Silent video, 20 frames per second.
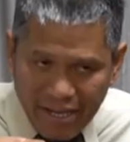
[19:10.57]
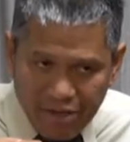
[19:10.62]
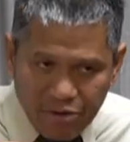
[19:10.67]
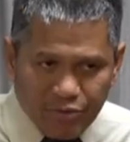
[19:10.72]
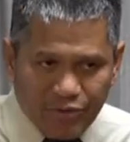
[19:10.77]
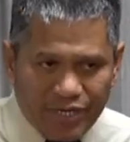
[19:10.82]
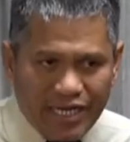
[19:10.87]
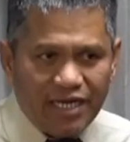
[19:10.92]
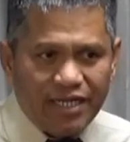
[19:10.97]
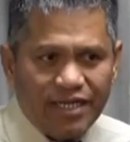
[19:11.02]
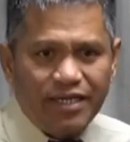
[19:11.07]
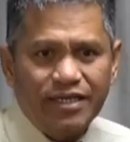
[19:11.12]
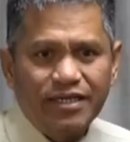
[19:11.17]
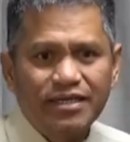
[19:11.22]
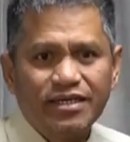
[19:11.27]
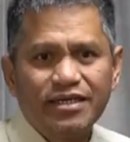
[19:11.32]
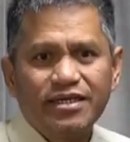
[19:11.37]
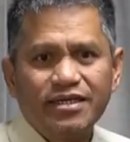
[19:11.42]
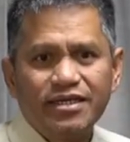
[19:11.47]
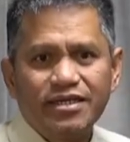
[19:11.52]
really
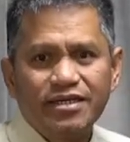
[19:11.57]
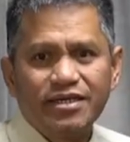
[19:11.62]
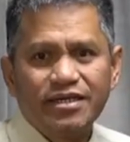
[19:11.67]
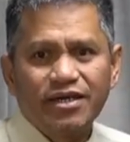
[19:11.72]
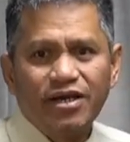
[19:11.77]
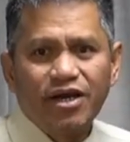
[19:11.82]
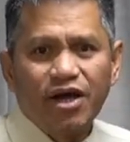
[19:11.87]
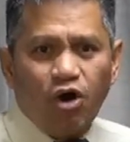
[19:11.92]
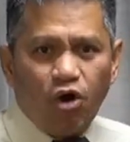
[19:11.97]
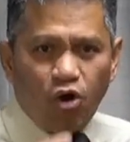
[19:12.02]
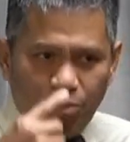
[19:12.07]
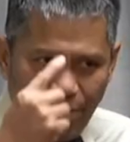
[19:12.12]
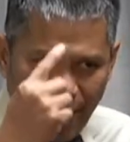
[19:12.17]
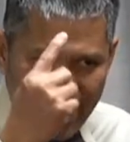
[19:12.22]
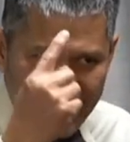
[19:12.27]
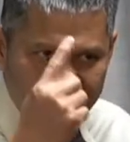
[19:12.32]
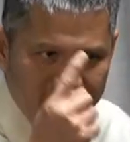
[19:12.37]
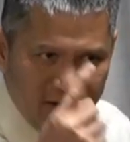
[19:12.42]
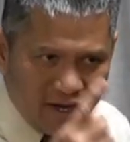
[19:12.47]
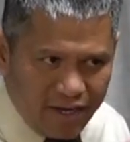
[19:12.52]
obey
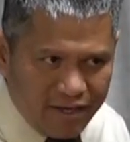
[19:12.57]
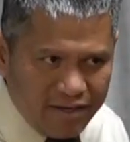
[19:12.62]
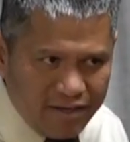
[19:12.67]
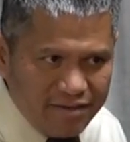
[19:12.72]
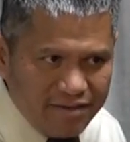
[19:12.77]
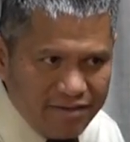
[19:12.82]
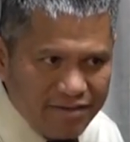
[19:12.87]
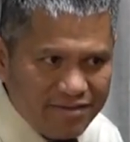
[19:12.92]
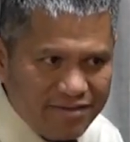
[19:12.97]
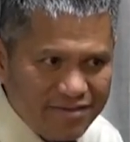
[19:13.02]
God